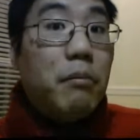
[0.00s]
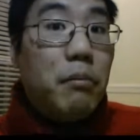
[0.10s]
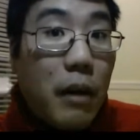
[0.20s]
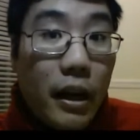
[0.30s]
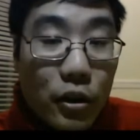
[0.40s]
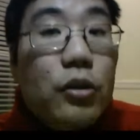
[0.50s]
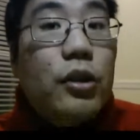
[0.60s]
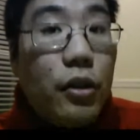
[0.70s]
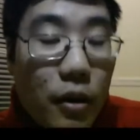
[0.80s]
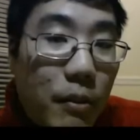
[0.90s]
I told
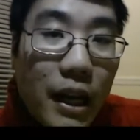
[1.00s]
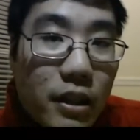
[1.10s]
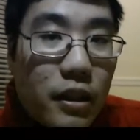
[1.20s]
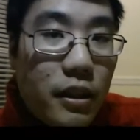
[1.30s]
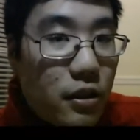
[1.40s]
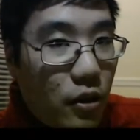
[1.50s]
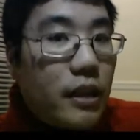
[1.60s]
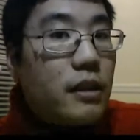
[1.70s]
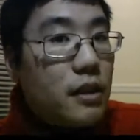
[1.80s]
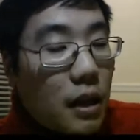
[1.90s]
you to imagine it. So
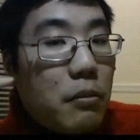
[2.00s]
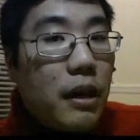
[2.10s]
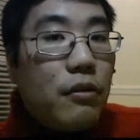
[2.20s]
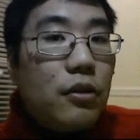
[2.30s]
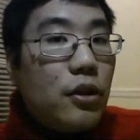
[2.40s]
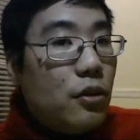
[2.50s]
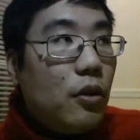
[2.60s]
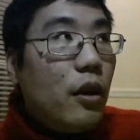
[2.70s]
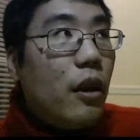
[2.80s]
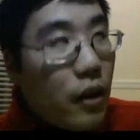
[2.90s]
at some level
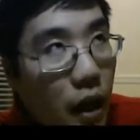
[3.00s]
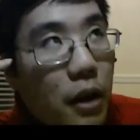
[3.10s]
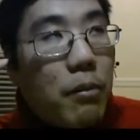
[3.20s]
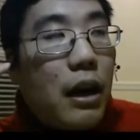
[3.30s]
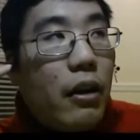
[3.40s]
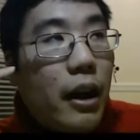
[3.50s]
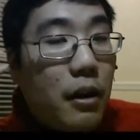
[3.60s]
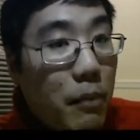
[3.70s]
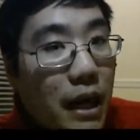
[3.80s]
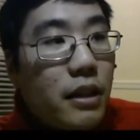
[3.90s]
you thought about and
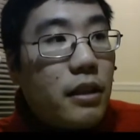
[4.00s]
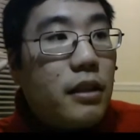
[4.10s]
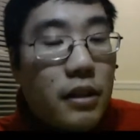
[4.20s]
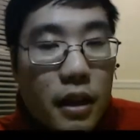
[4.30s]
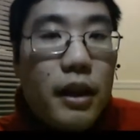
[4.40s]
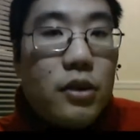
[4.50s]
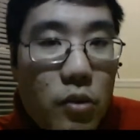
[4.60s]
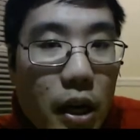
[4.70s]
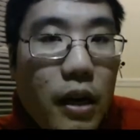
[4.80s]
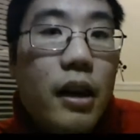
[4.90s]
imagined the sky is
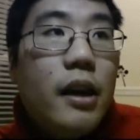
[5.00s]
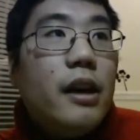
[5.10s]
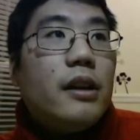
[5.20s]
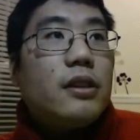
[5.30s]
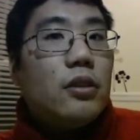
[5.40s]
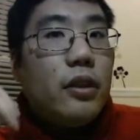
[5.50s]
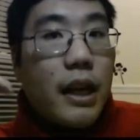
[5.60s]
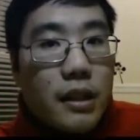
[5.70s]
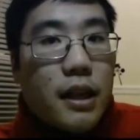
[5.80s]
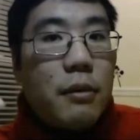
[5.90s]
red. So
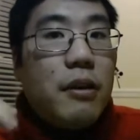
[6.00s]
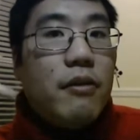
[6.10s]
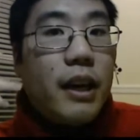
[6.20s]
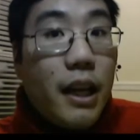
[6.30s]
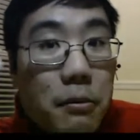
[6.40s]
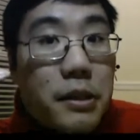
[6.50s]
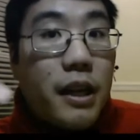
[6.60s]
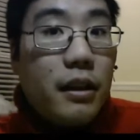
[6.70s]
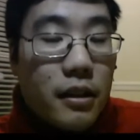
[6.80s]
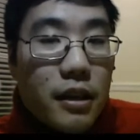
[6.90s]
next time if I keep
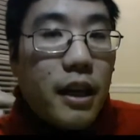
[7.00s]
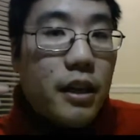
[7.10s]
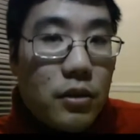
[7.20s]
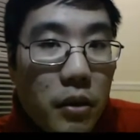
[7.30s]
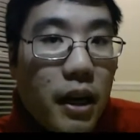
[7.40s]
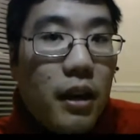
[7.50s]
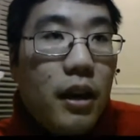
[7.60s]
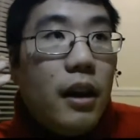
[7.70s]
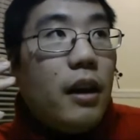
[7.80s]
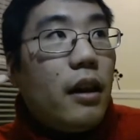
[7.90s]
saying the sky is red,
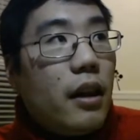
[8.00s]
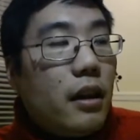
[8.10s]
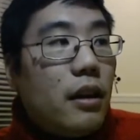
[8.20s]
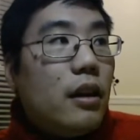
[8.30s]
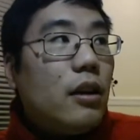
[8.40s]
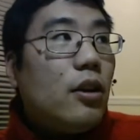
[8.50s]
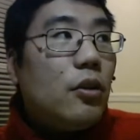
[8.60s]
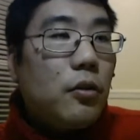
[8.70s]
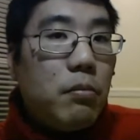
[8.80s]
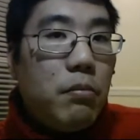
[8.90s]
then
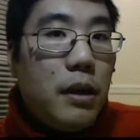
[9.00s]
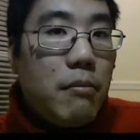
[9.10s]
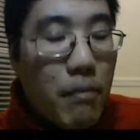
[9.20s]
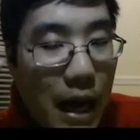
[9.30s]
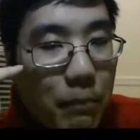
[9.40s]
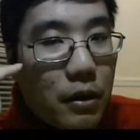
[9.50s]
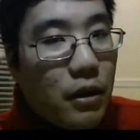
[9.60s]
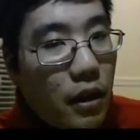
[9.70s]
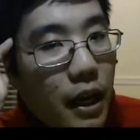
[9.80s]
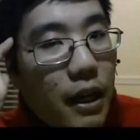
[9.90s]
you'll be mapped
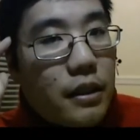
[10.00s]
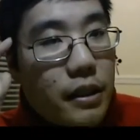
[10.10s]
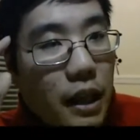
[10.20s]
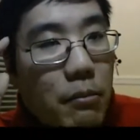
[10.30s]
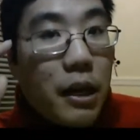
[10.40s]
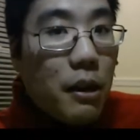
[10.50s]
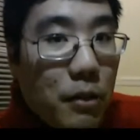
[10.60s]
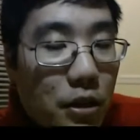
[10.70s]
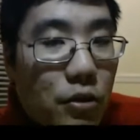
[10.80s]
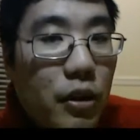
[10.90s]
to that same
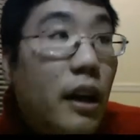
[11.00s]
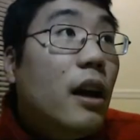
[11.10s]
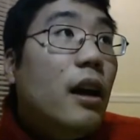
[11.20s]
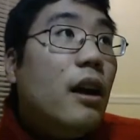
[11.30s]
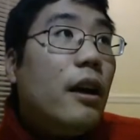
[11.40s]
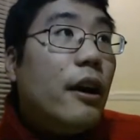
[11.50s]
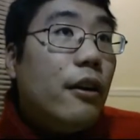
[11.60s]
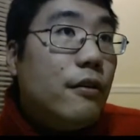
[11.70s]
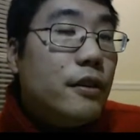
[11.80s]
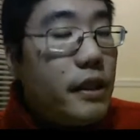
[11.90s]
imagery
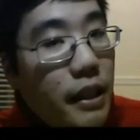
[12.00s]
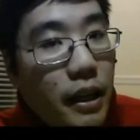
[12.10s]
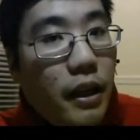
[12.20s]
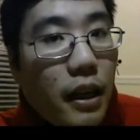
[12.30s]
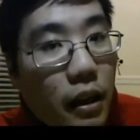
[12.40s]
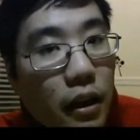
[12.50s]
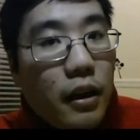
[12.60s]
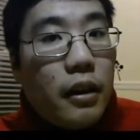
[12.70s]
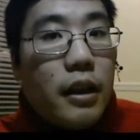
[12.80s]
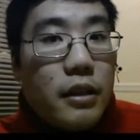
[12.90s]
of seeing and
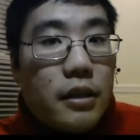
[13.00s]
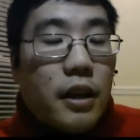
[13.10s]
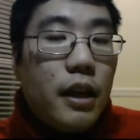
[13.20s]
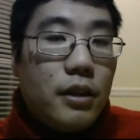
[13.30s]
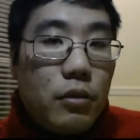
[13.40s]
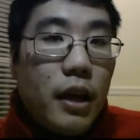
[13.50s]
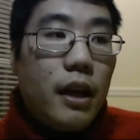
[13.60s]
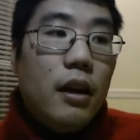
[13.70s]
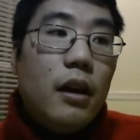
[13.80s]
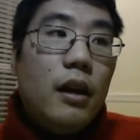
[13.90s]
thinking that the sky is
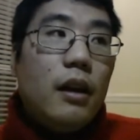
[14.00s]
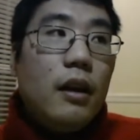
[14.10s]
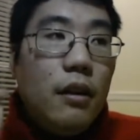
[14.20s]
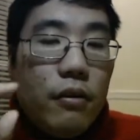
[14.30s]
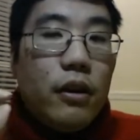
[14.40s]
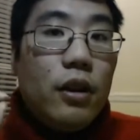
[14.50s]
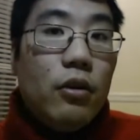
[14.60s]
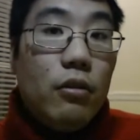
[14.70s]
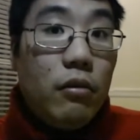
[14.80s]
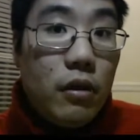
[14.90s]
red, even
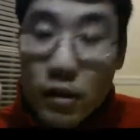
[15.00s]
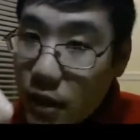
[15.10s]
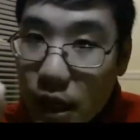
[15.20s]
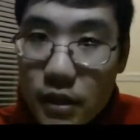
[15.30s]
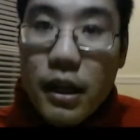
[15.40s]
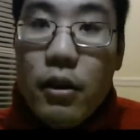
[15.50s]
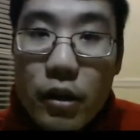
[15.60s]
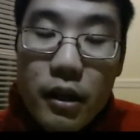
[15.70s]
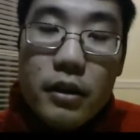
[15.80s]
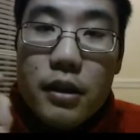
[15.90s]
though the sky is not
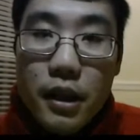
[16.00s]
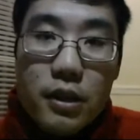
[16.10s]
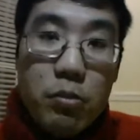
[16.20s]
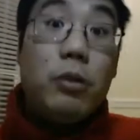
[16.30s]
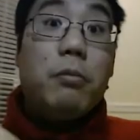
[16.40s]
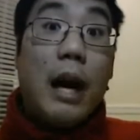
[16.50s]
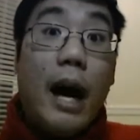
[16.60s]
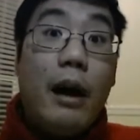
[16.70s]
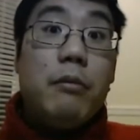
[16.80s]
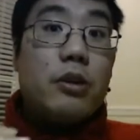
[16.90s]
red, the sky is blue. But
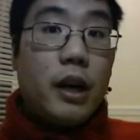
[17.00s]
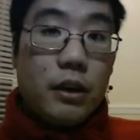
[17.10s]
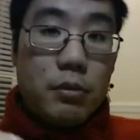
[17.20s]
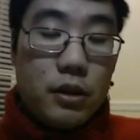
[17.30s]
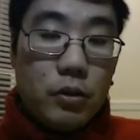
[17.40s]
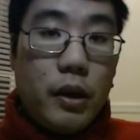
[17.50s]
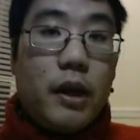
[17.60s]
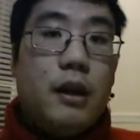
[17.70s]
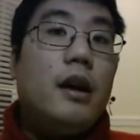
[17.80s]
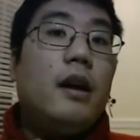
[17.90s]
I'm trying to
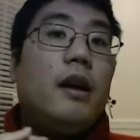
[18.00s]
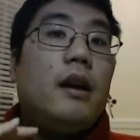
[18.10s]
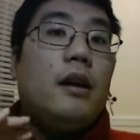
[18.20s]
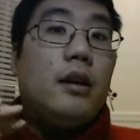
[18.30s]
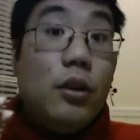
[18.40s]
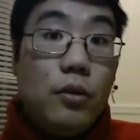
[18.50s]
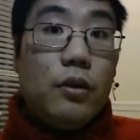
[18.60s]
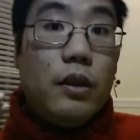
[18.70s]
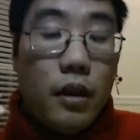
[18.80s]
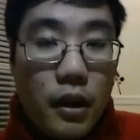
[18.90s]
persuade you
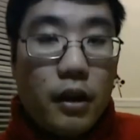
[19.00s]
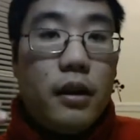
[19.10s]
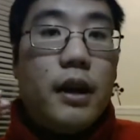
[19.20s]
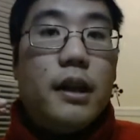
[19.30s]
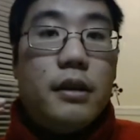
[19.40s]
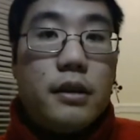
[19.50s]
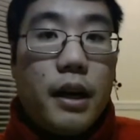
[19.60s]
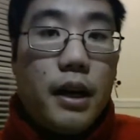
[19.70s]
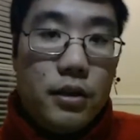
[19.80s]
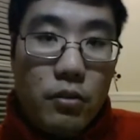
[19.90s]
to think that the
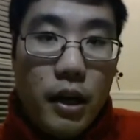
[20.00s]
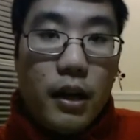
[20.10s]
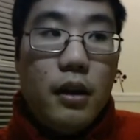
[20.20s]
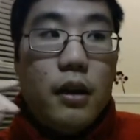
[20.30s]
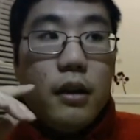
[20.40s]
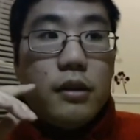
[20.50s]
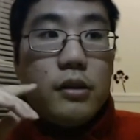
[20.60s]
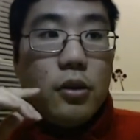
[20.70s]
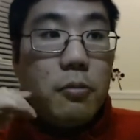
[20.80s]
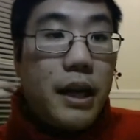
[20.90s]
sky is red.
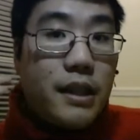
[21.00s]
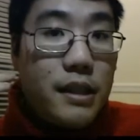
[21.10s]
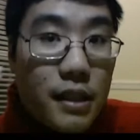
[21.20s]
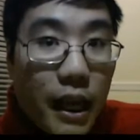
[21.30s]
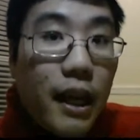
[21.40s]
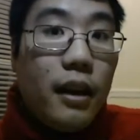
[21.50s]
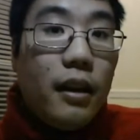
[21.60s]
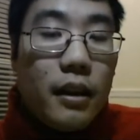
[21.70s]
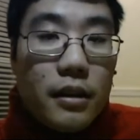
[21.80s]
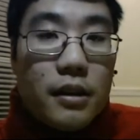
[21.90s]
So by saying
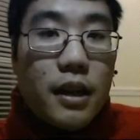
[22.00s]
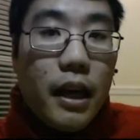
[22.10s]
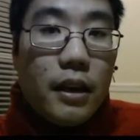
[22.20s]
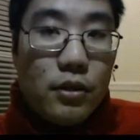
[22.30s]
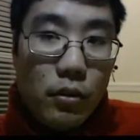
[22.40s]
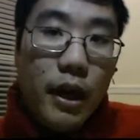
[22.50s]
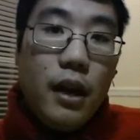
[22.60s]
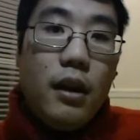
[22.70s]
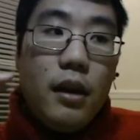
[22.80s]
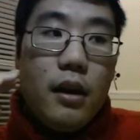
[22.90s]
that the sky is
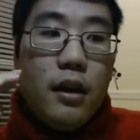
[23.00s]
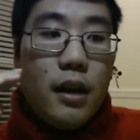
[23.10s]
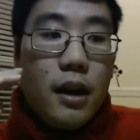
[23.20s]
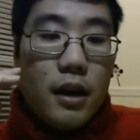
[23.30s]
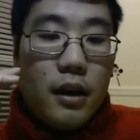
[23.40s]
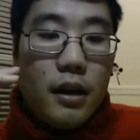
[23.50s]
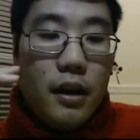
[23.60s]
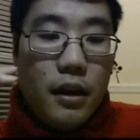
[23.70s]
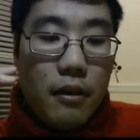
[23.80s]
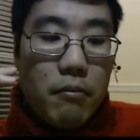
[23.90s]
red,
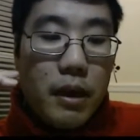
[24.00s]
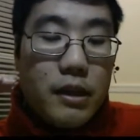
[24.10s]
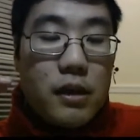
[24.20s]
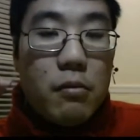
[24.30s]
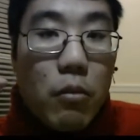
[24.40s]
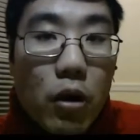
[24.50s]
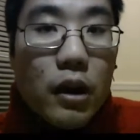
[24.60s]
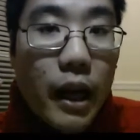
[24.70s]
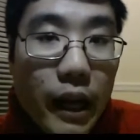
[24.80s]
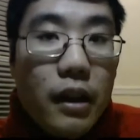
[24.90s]
it makes it more
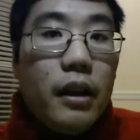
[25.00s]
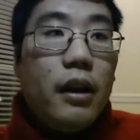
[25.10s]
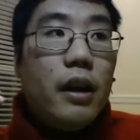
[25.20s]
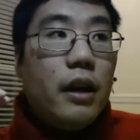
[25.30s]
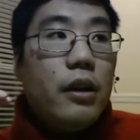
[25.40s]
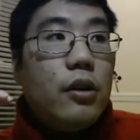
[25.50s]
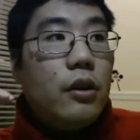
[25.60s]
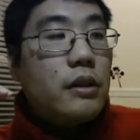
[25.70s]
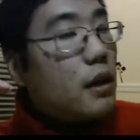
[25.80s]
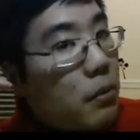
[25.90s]
likely that
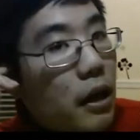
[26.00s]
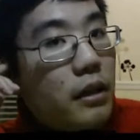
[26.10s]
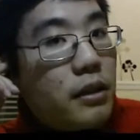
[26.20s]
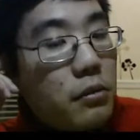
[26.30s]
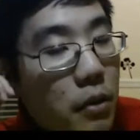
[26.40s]
your subconscious